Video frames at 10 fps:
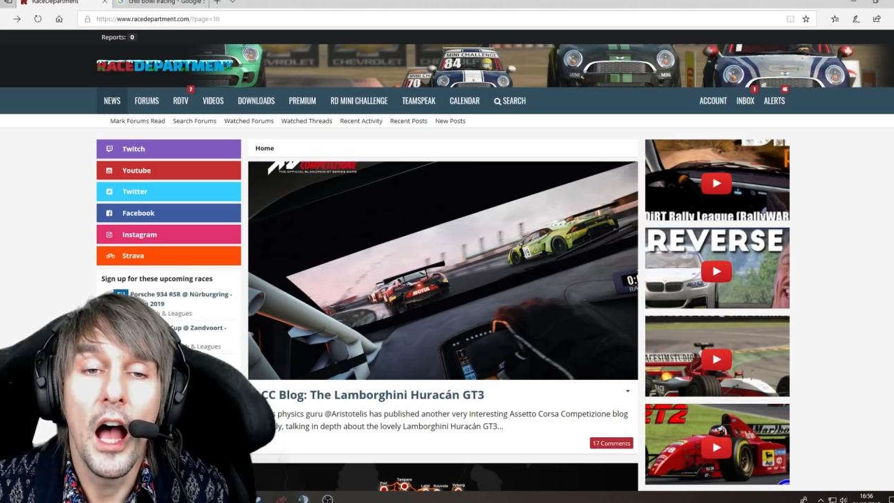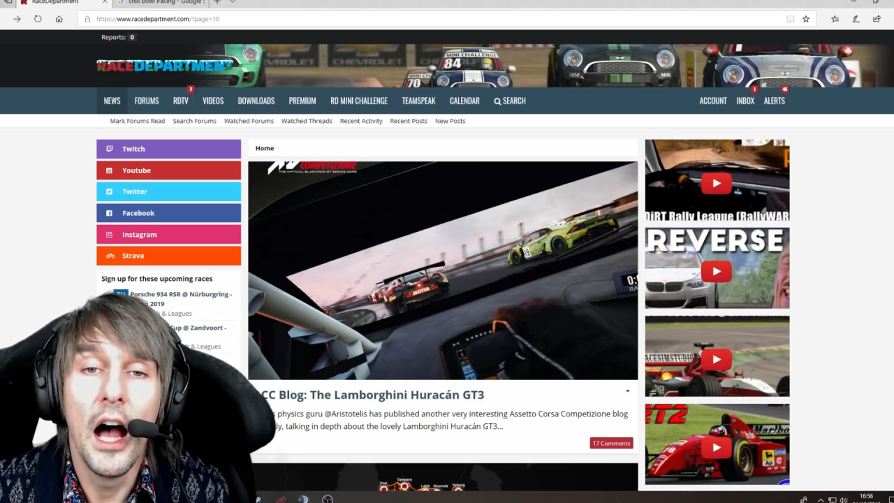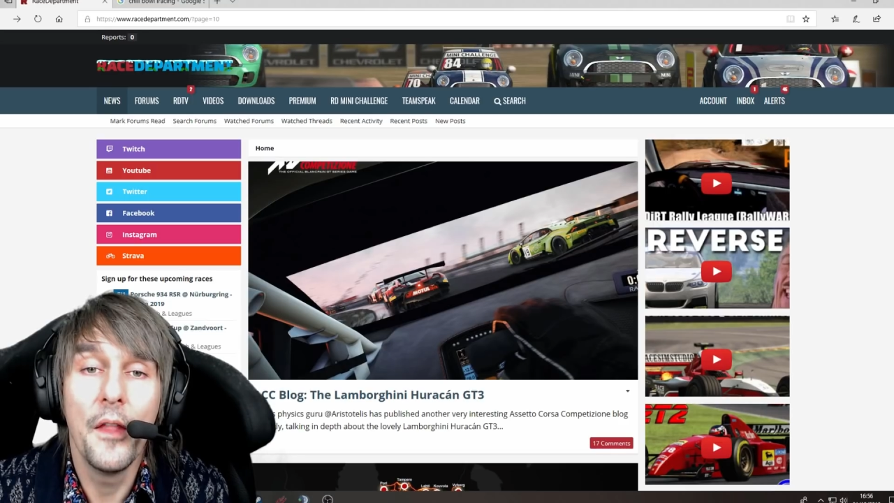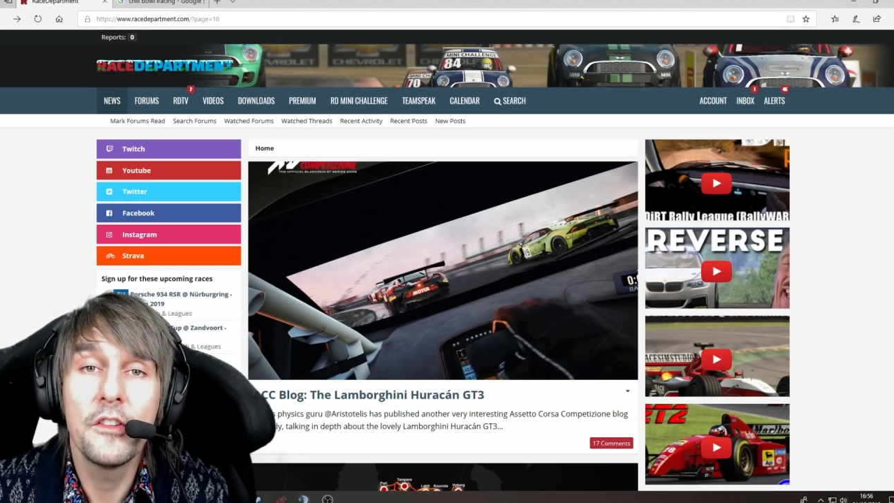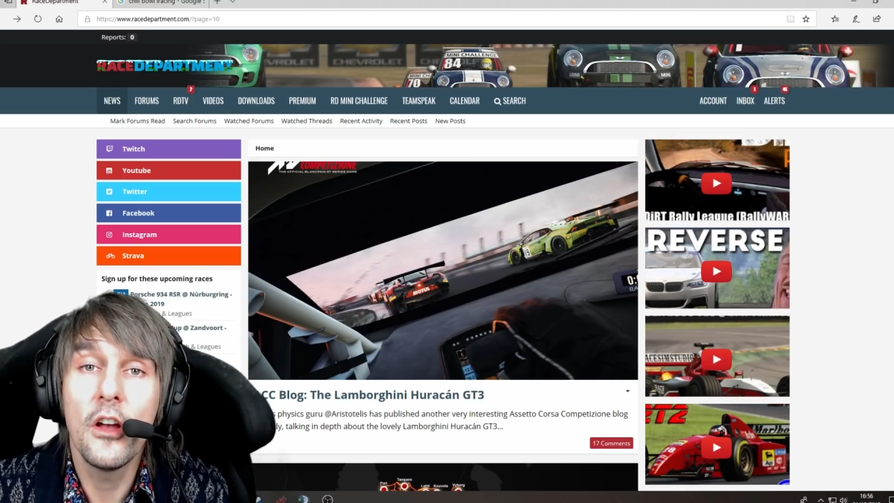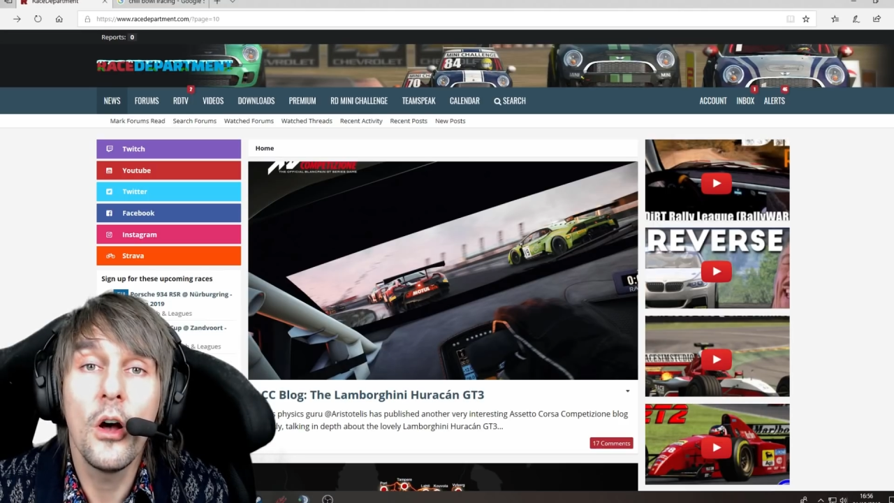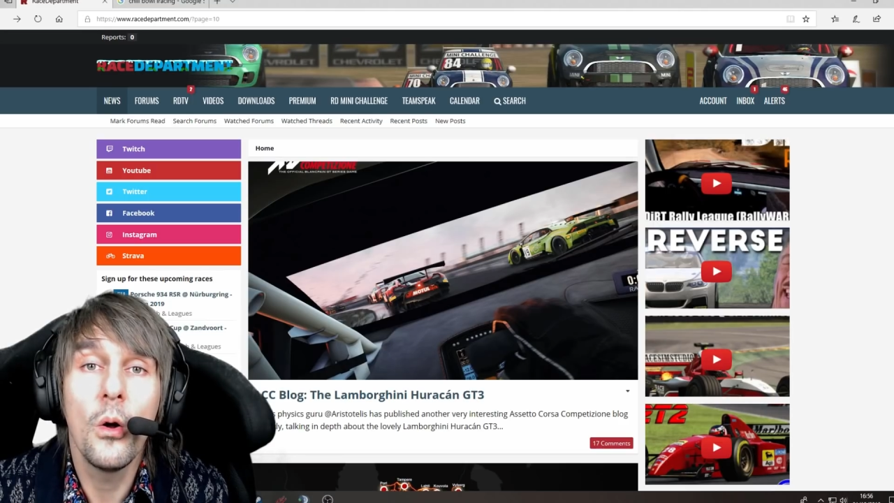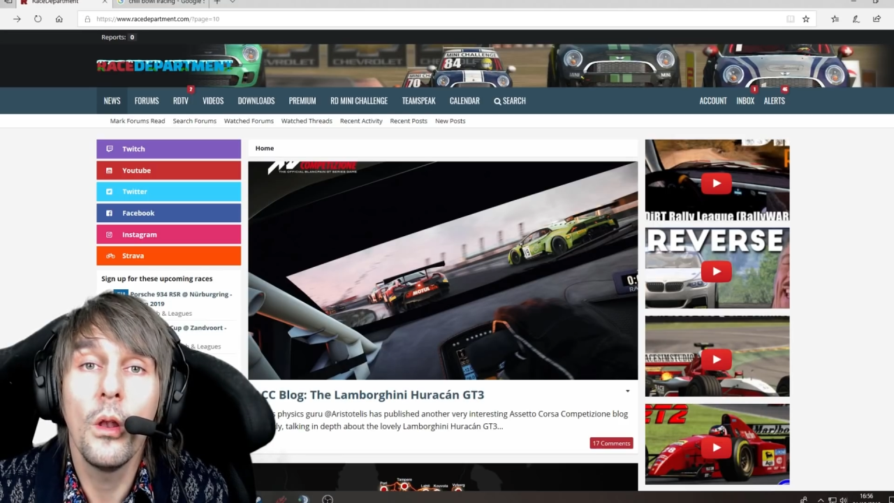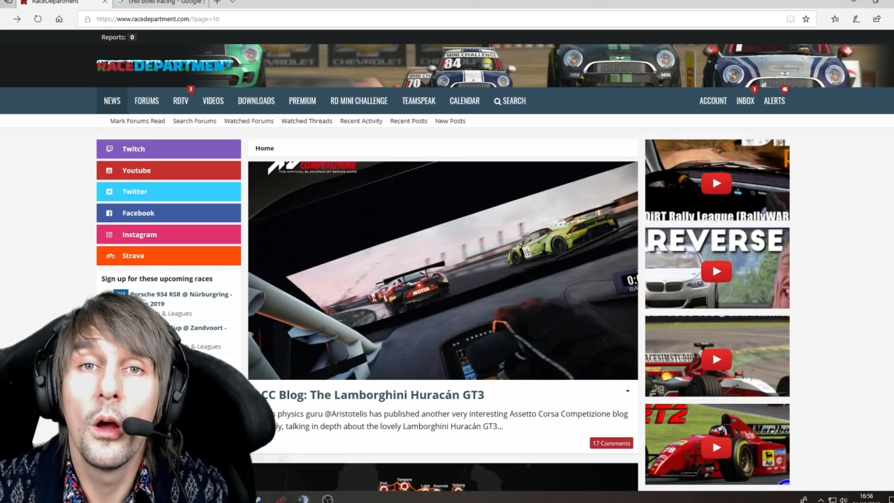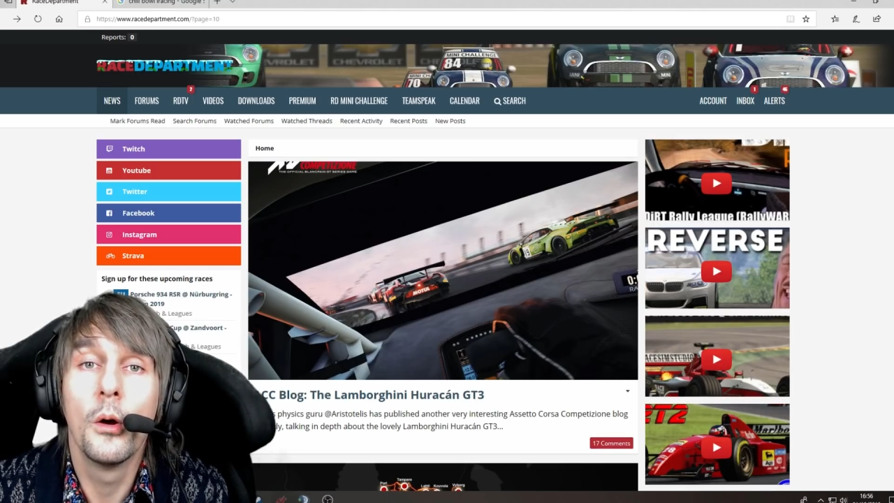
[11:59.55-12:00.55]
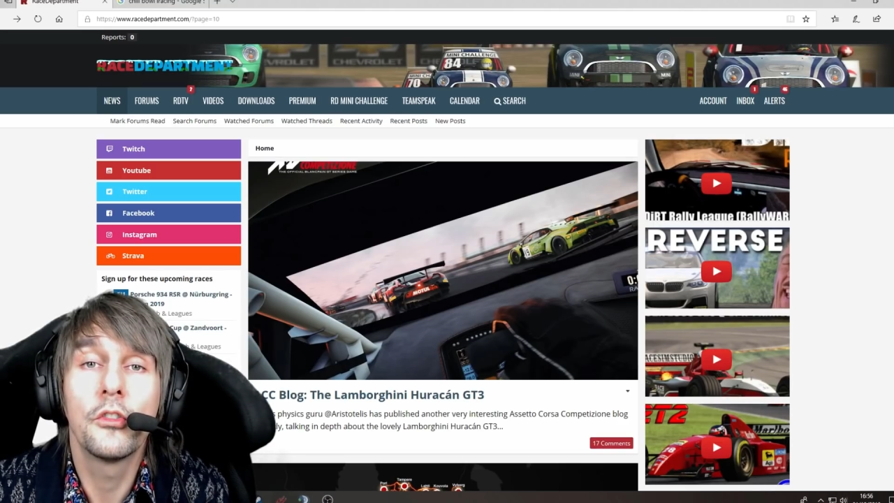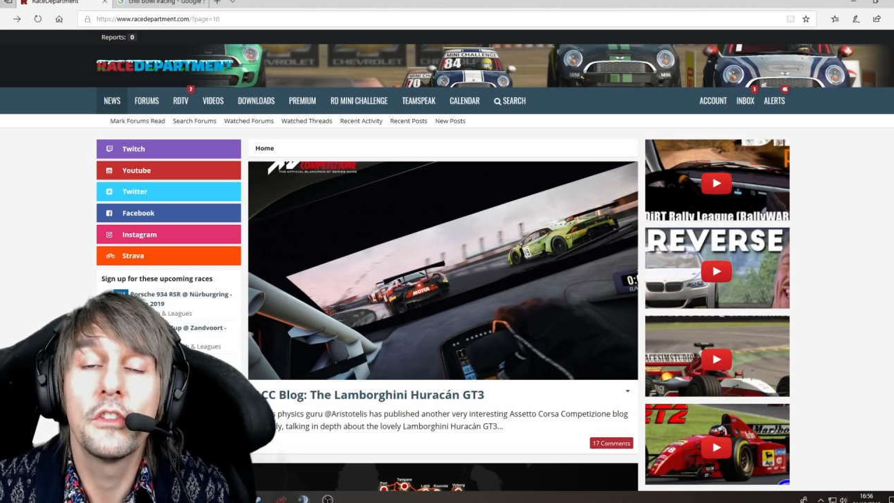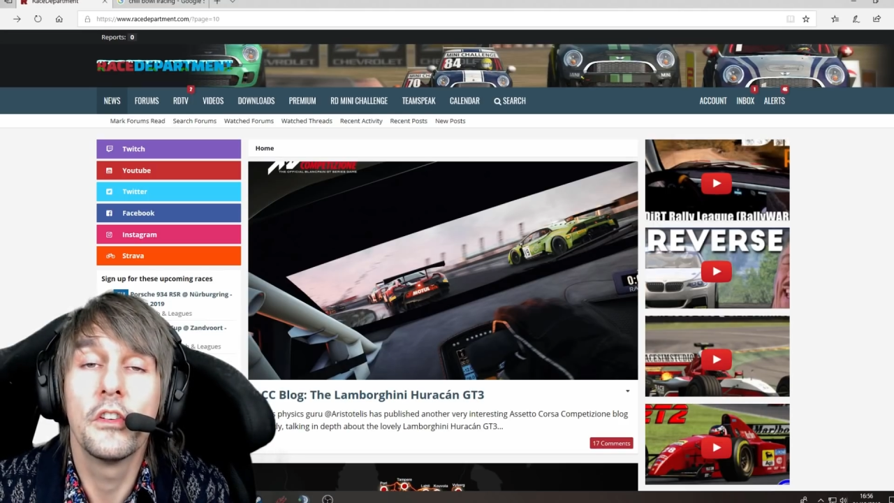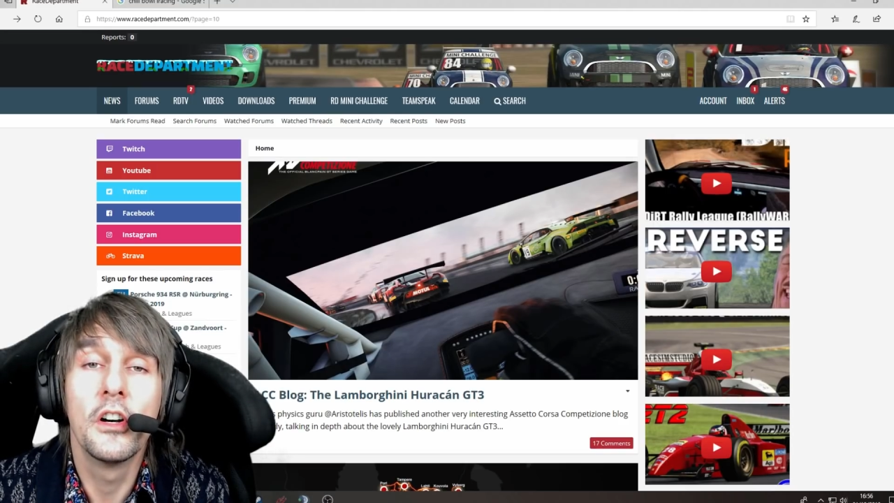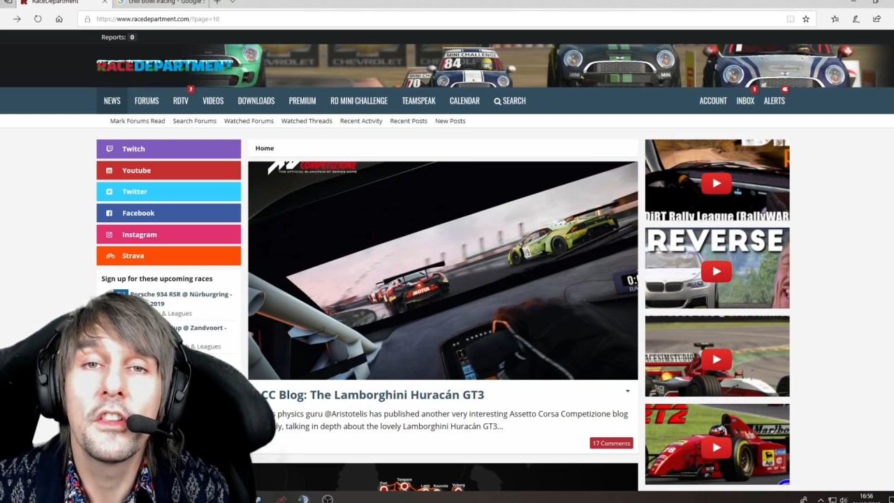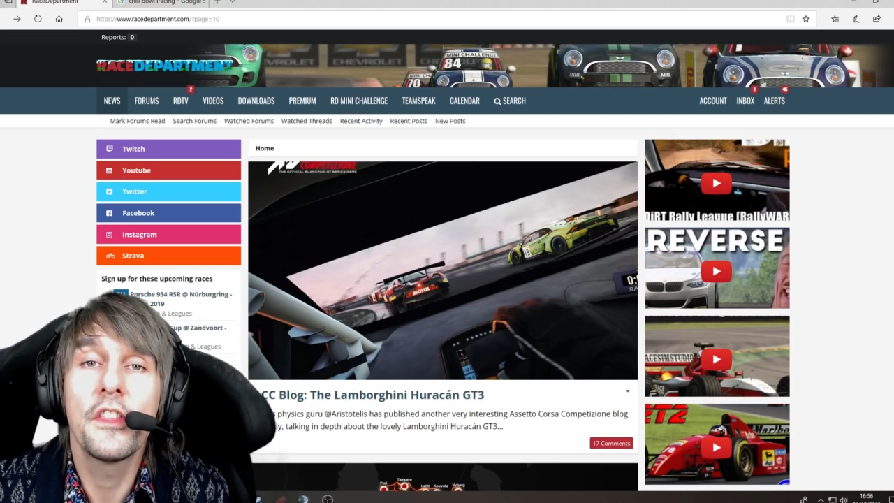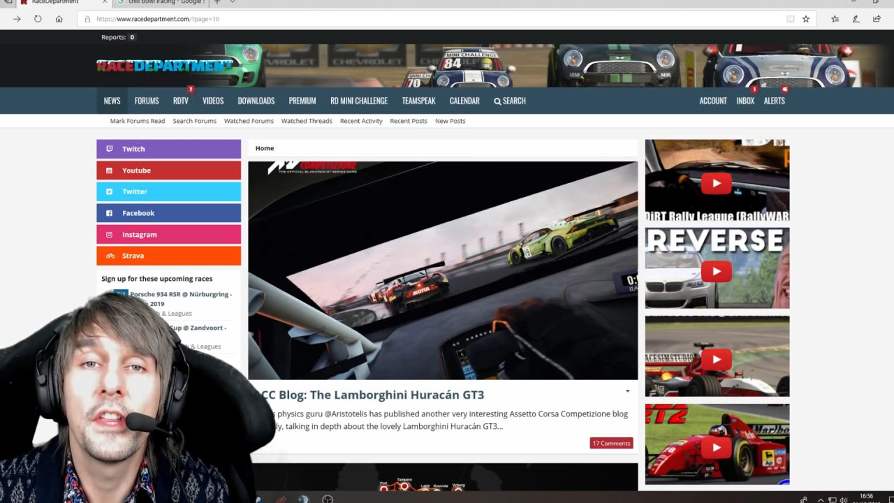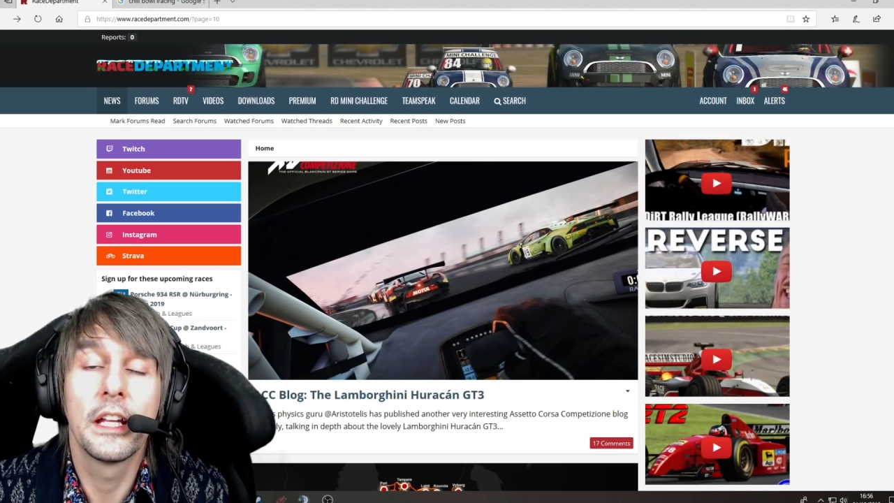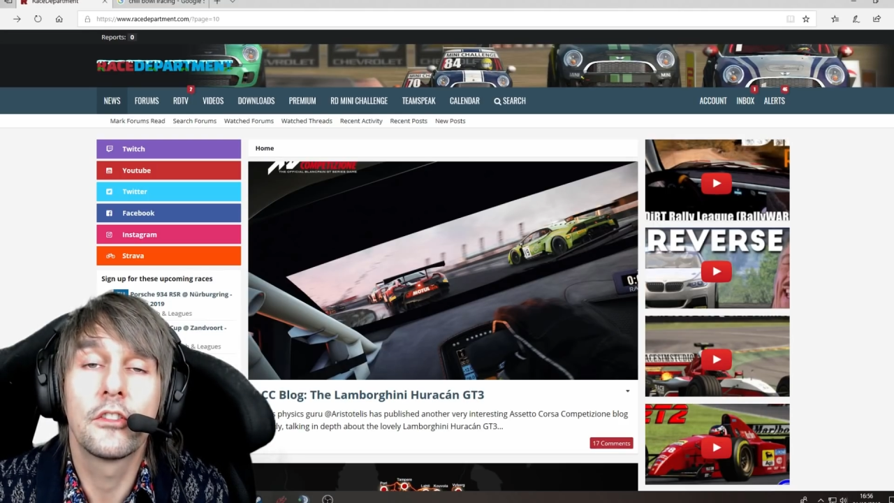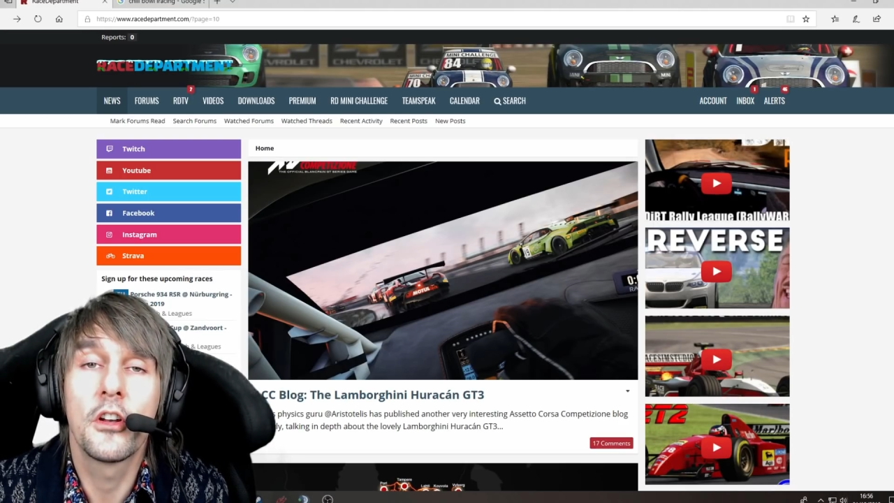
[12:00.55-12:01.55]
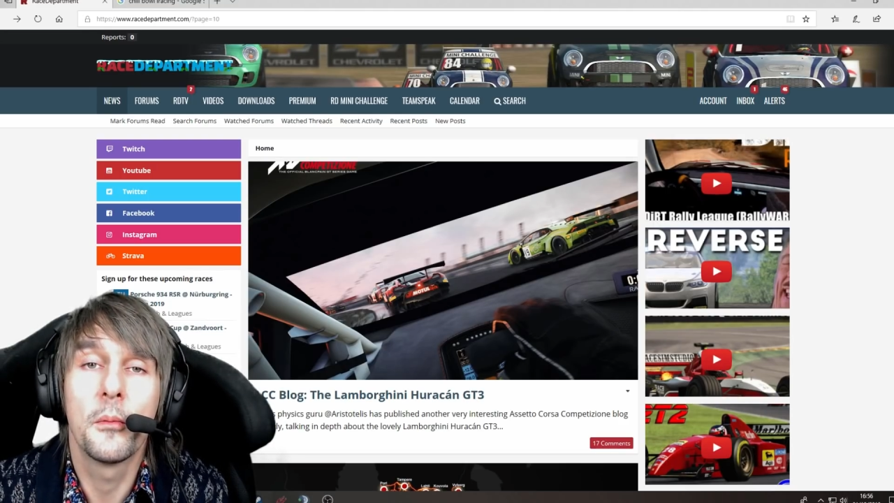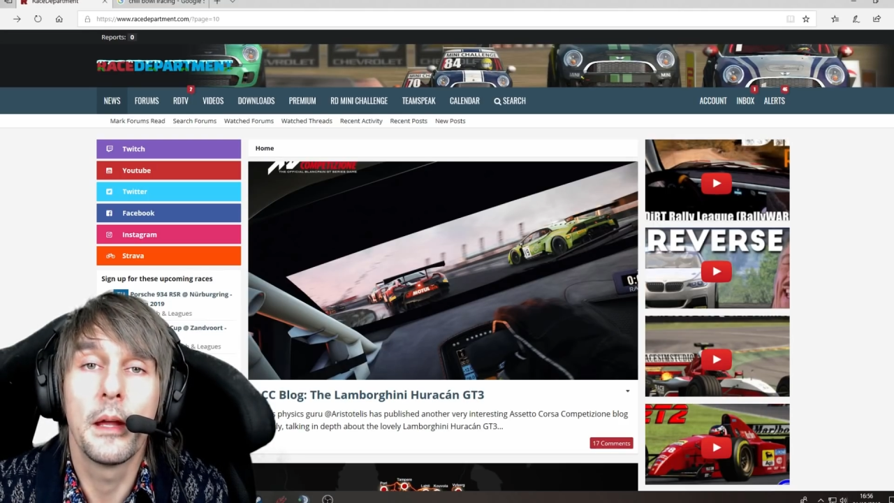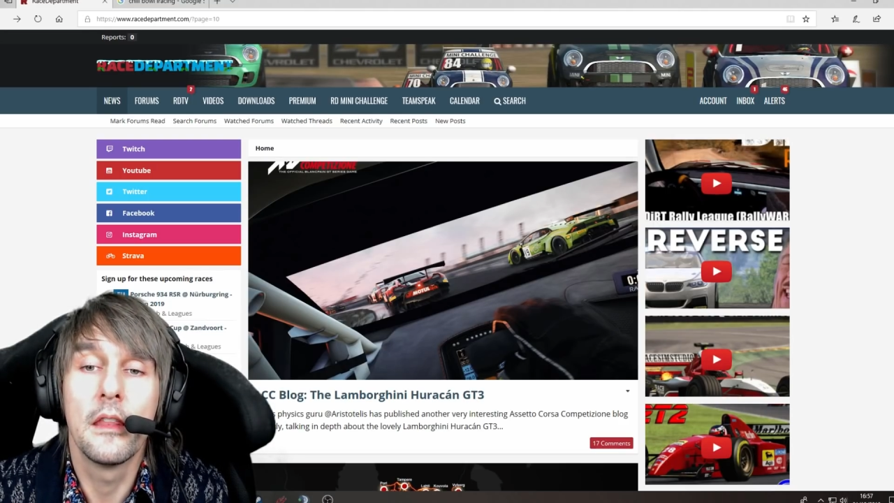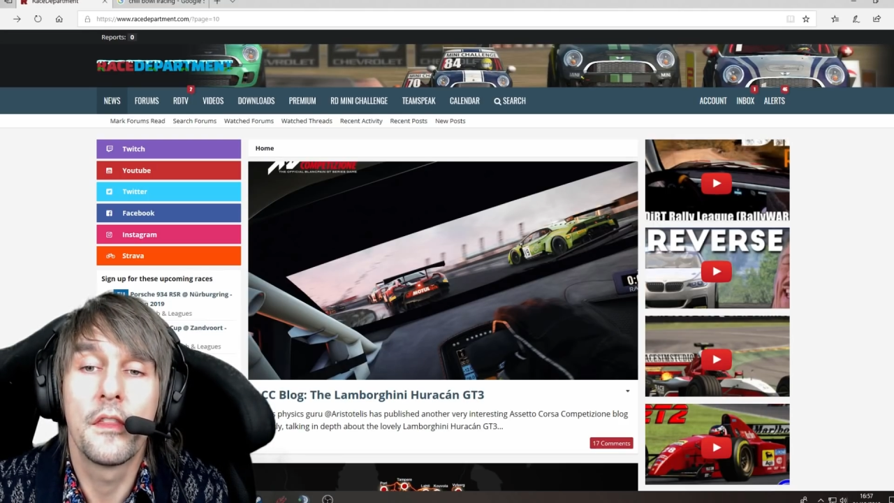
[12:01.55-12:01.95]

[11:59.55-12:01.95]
And there's a whole host of other things coming